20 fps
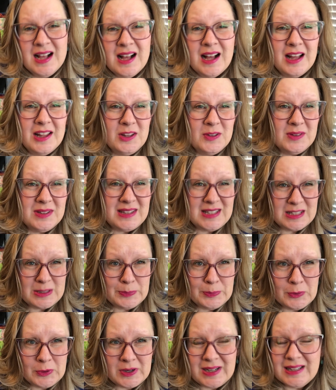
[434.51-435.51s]
Although at this
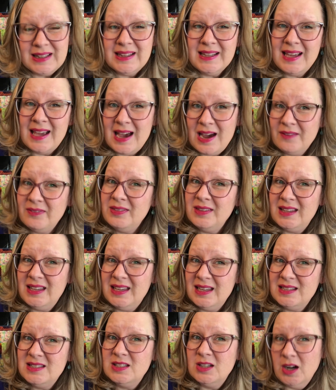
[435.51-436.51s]
point, I think half the
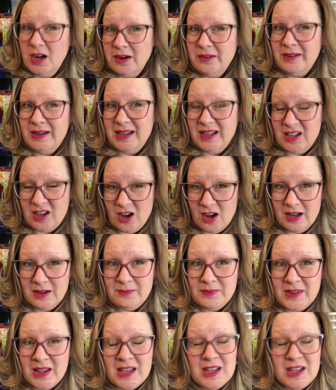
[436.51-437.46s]
kits are already gone,